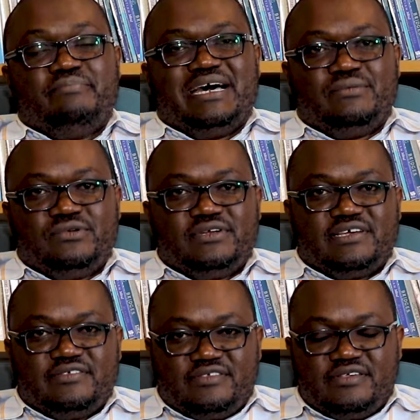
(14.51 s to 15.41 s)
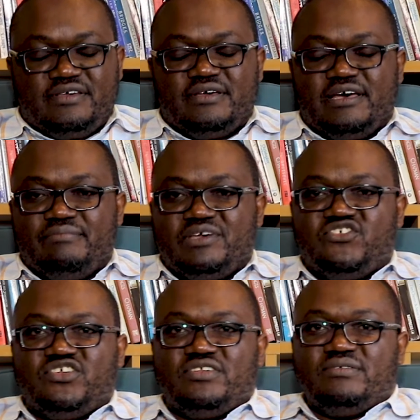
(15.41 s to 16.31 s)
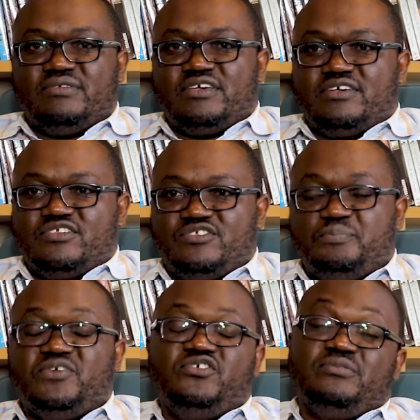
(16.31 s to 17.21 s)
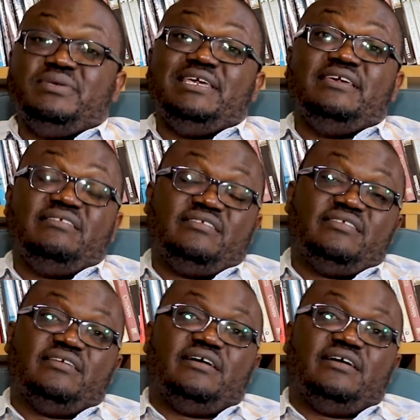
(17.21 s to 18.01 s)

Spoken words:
Bible does mention special beings,